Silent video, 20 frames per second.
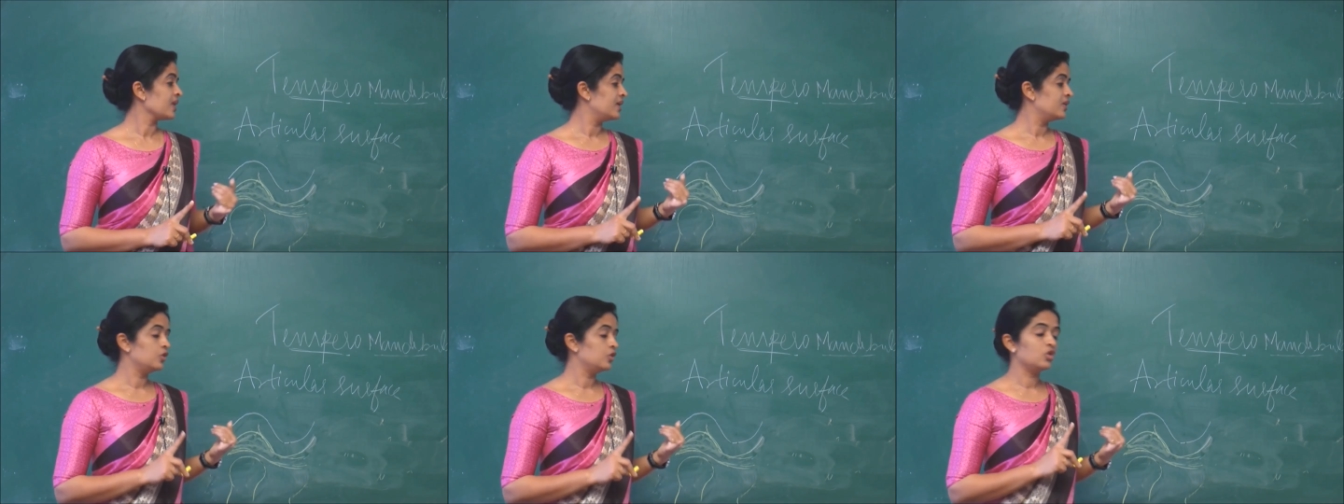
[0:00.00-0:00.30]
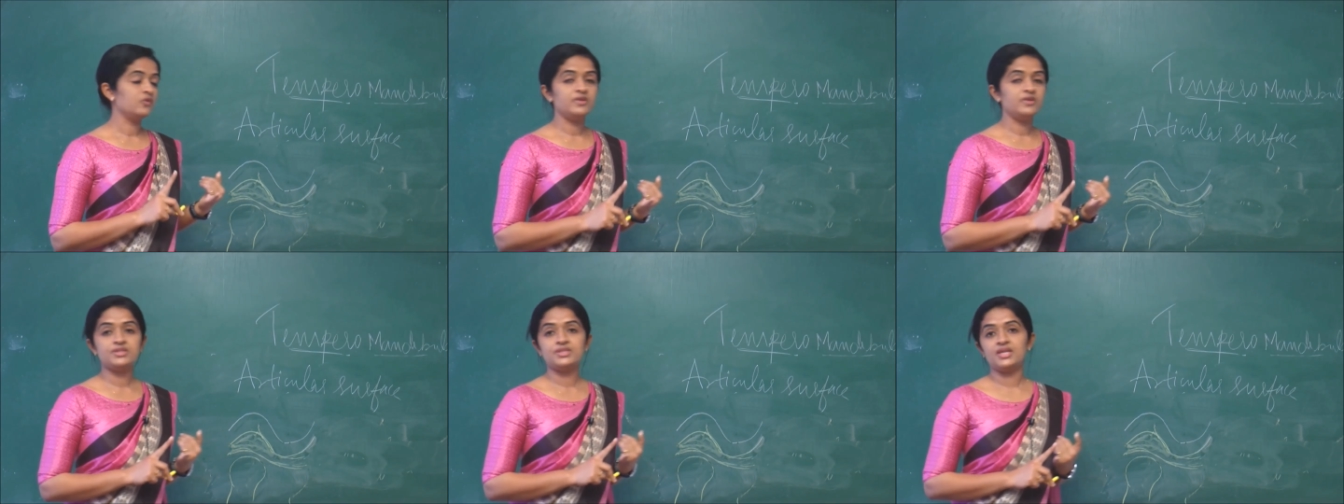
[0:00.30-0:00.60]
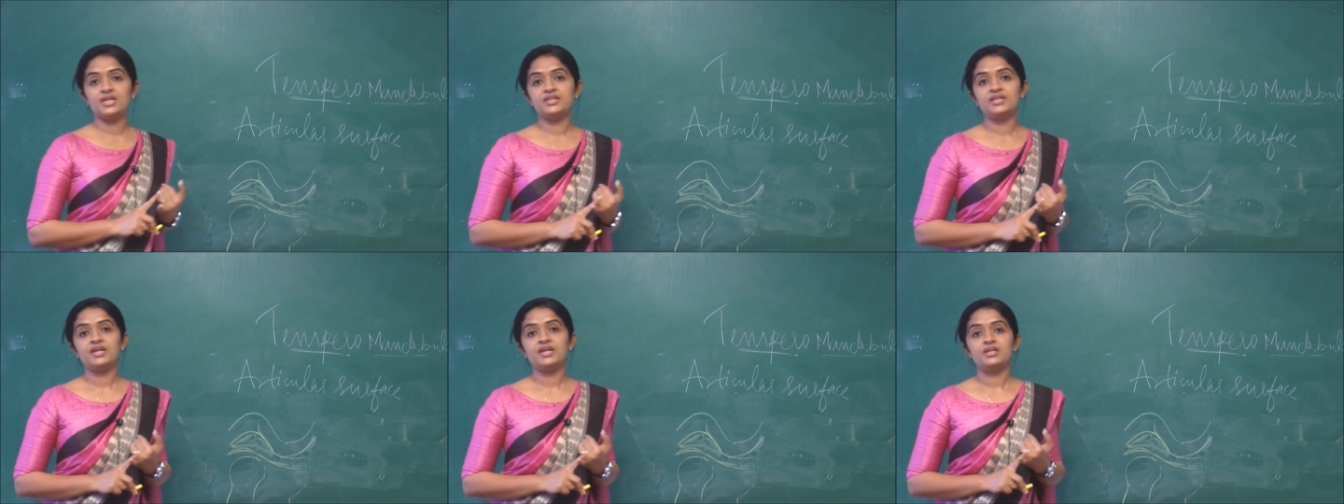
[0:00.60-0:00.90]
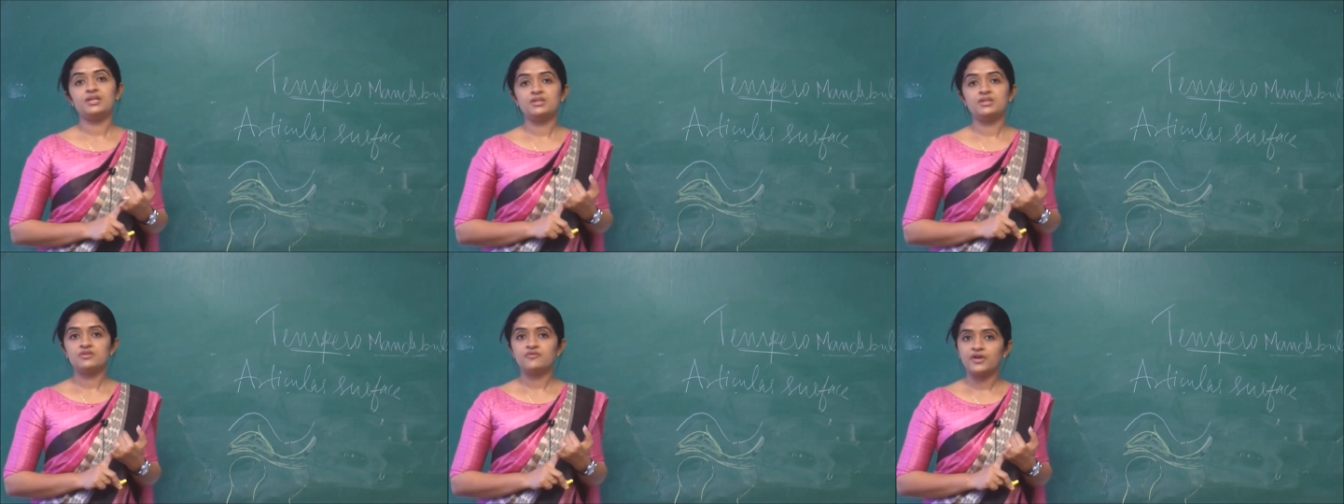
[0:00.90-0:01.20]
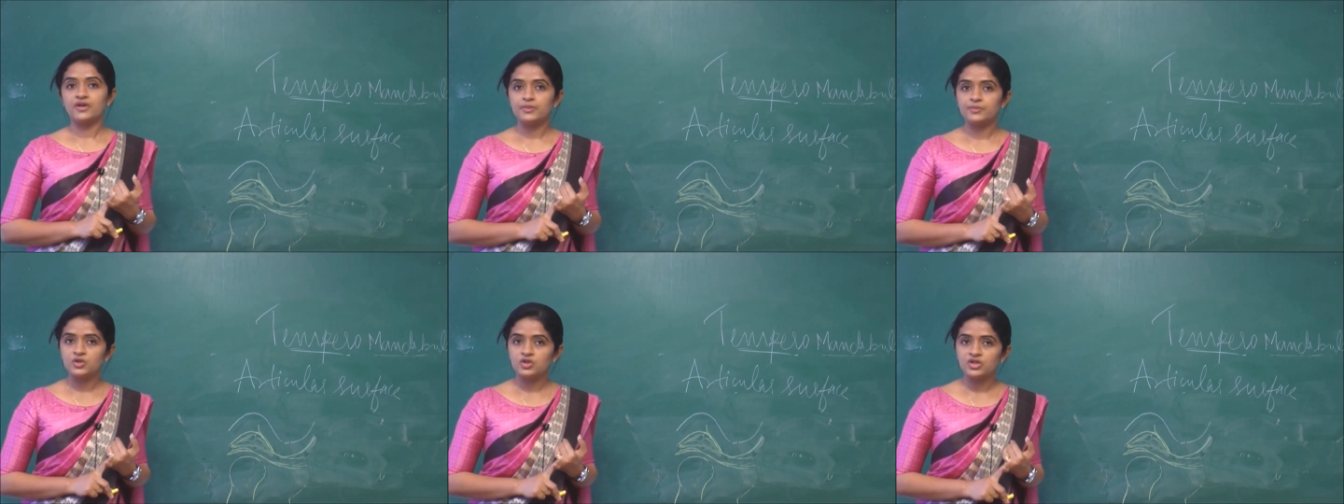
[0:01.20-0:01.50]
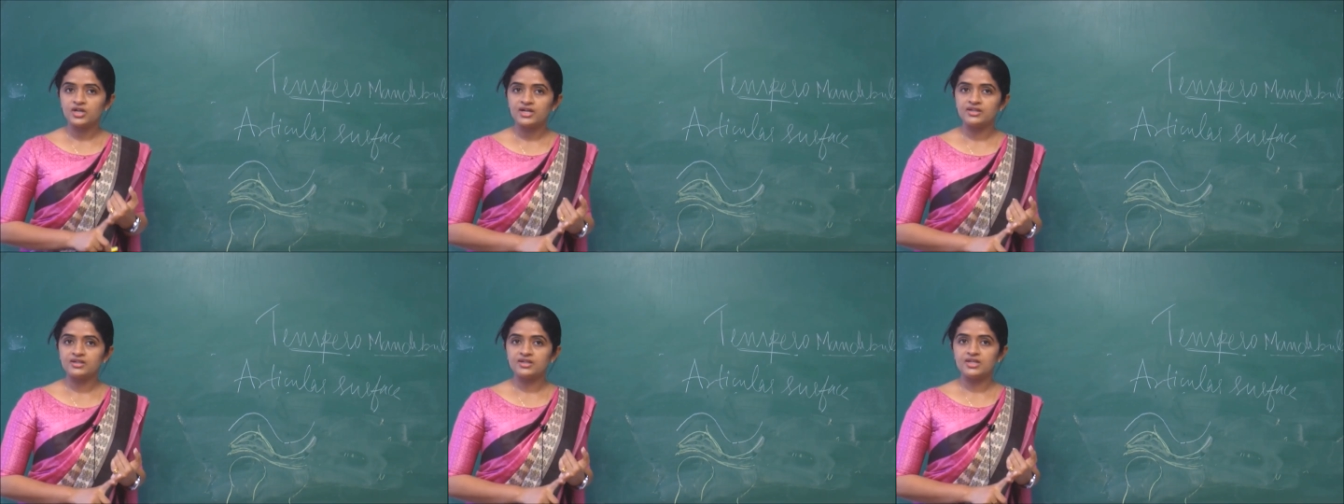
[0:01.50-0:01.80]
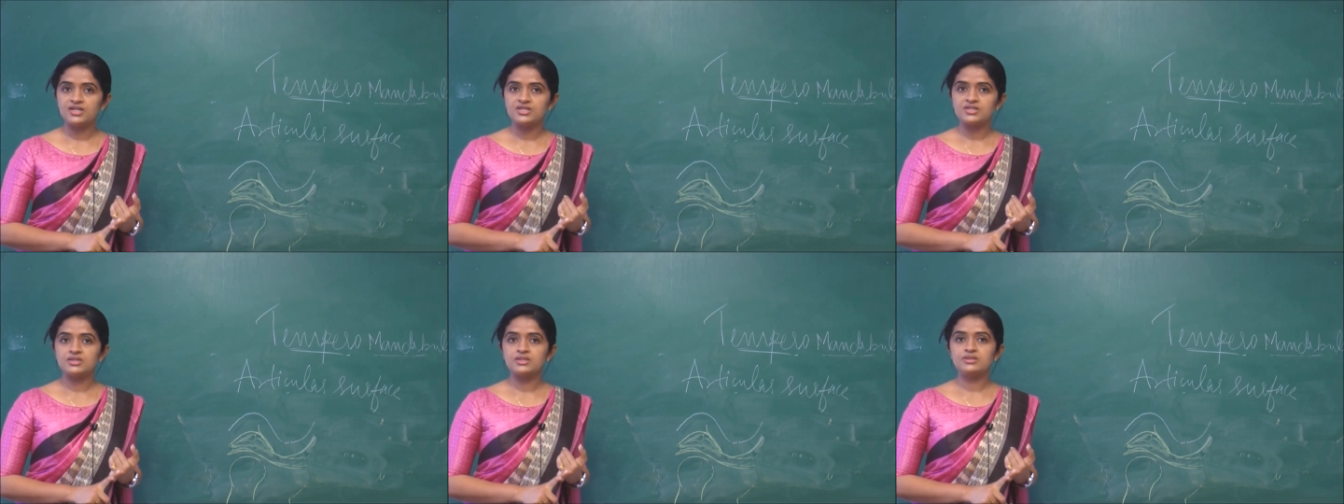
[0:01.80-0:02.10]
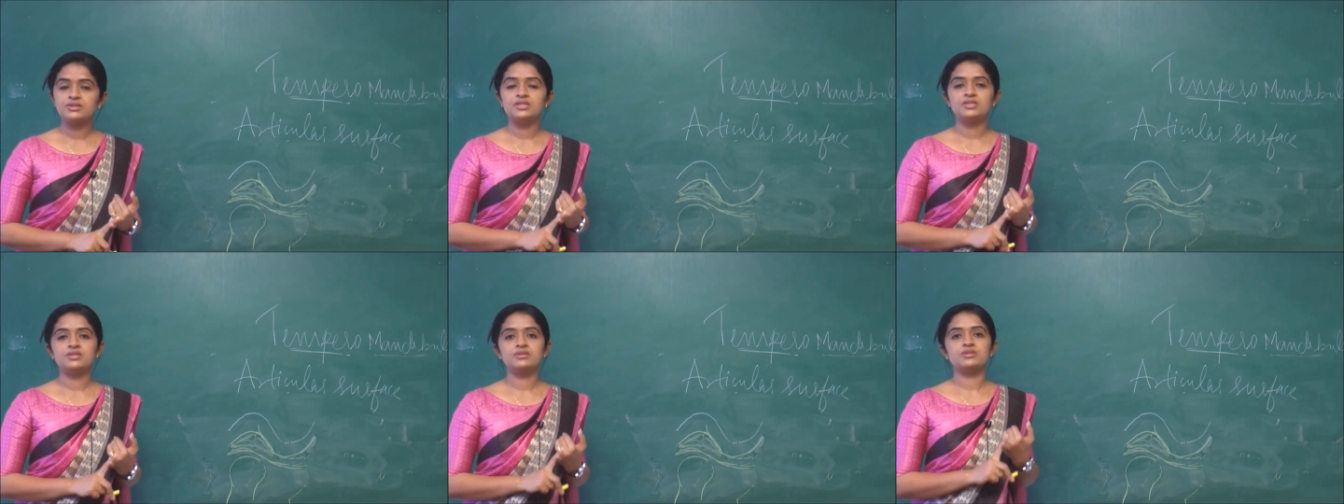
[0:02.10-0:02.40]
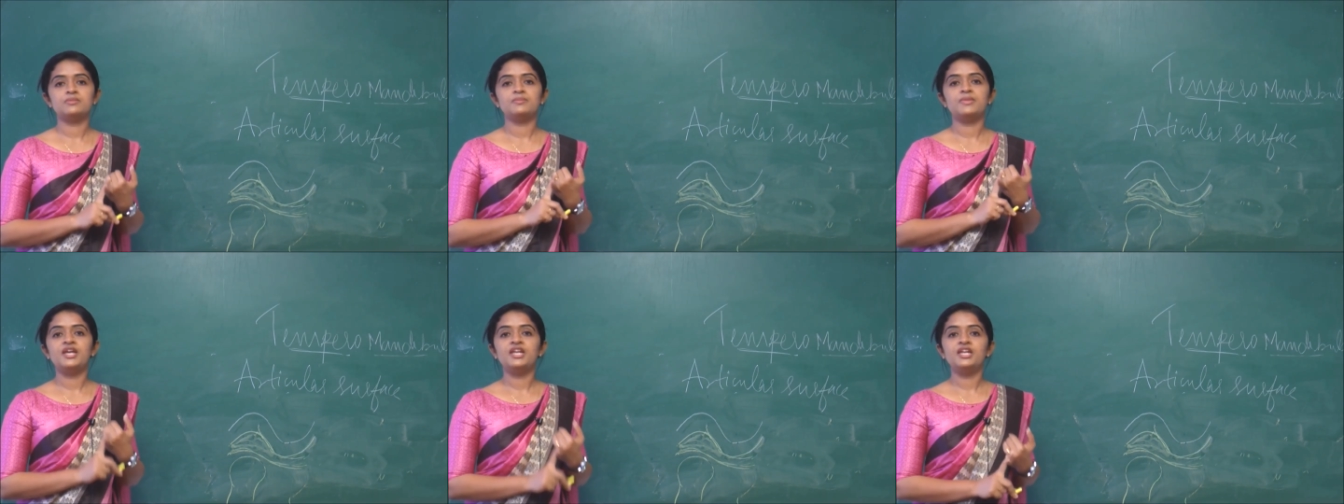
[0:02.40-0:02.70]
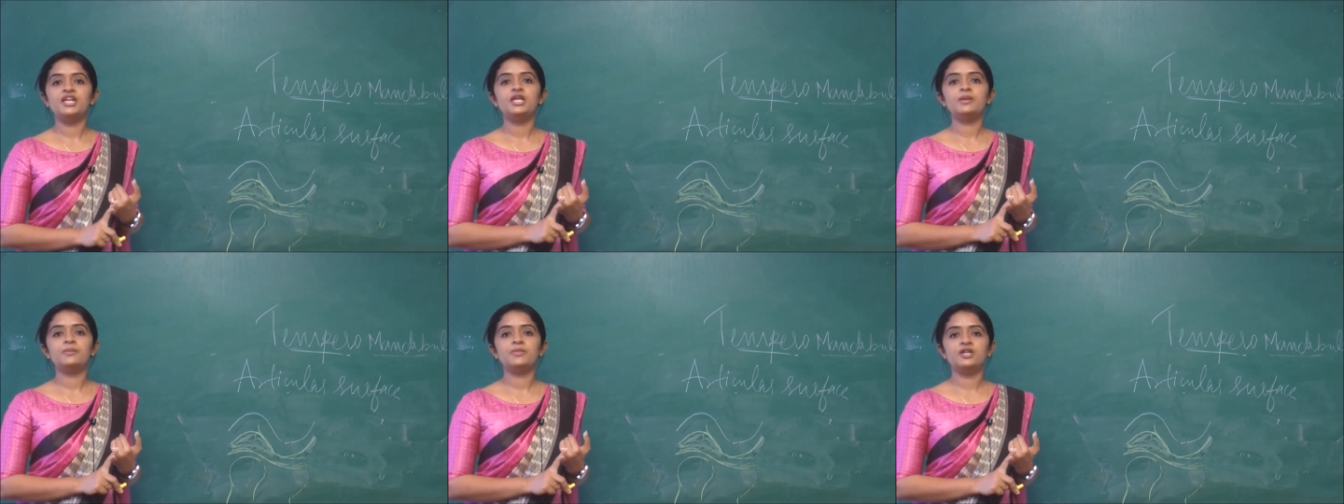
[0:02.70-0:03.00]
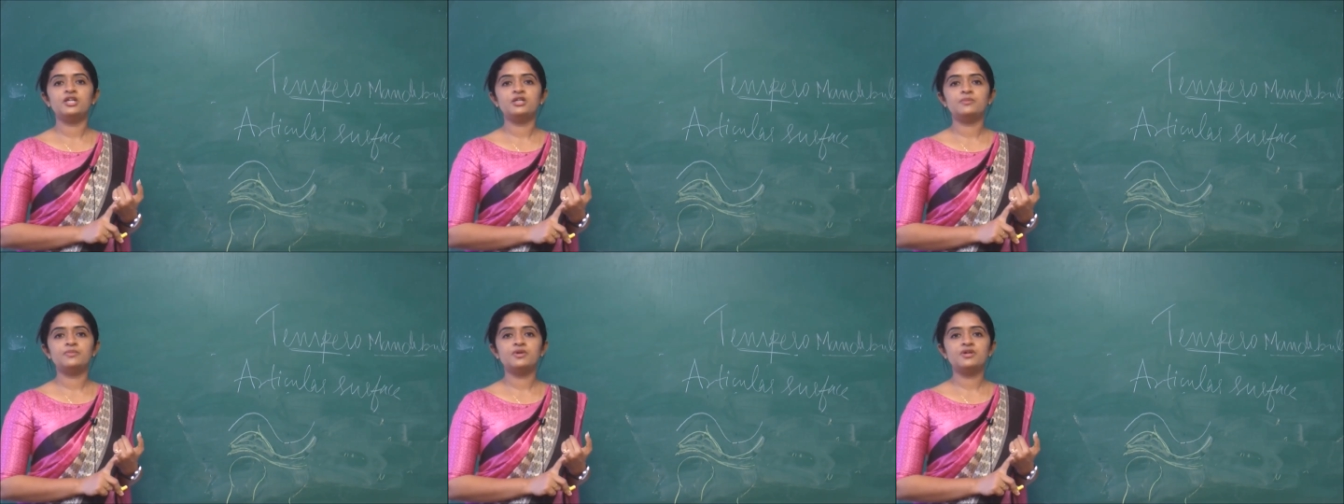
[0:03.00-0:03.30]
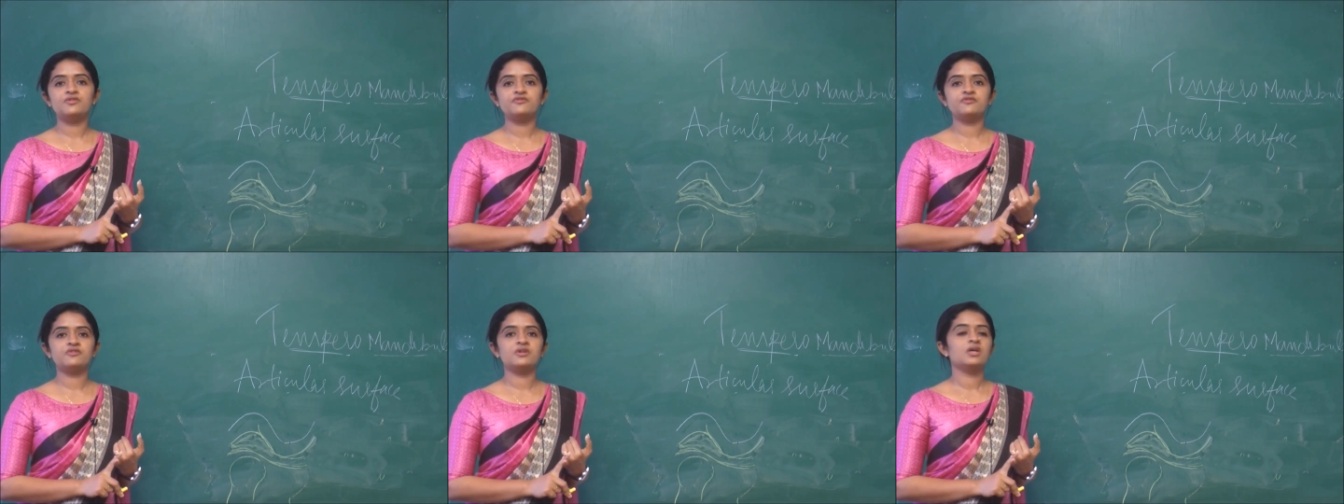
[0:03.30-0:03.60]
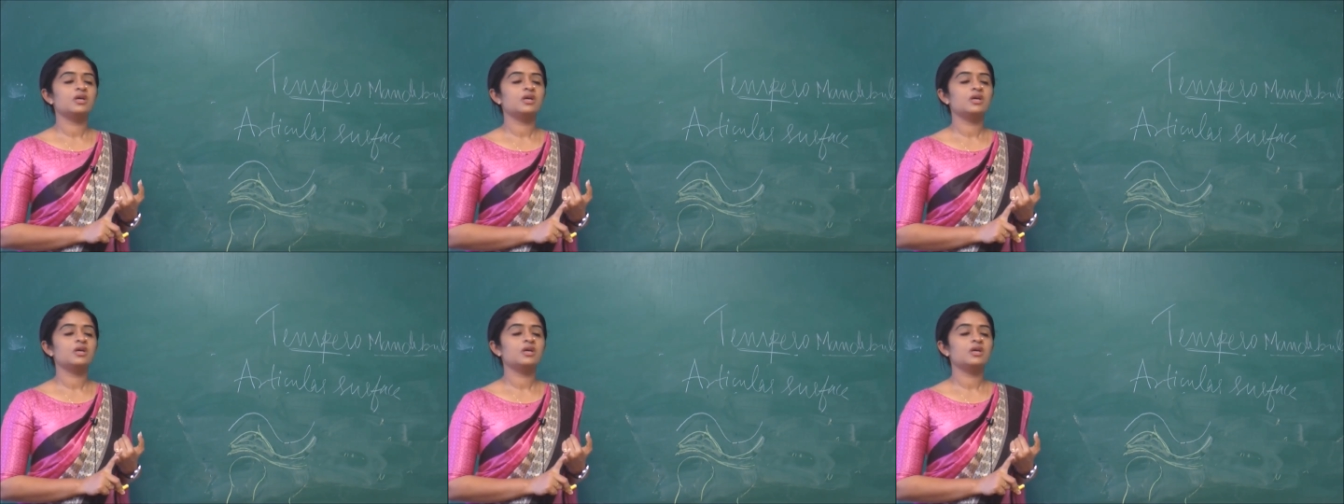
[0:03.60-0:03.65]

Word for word: Though we say that it is fibrocartilaginous, it is mainly made up of